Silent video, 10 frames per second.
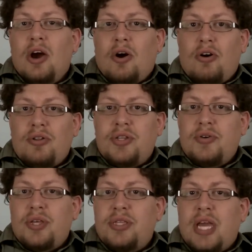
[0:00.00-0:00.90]
Also,
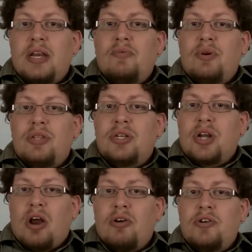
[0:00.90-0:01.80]
the Senate was in
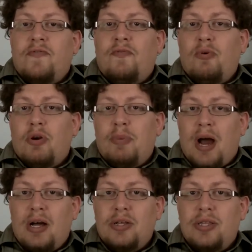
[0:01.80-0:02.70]
charge of foreign
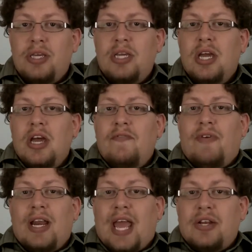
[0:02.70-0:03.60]
policy,
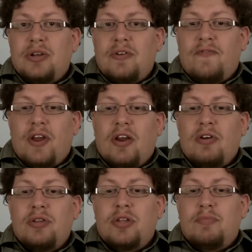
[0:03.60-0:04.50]
financial
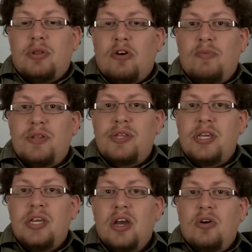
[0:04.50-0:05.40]
affairs,
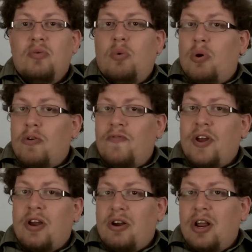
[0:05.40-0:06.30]
diplomacy,
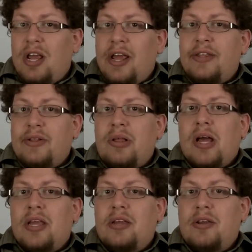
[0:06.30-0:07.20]
warfare, and the
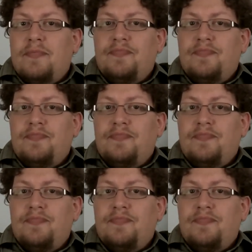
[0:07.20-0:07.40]
like.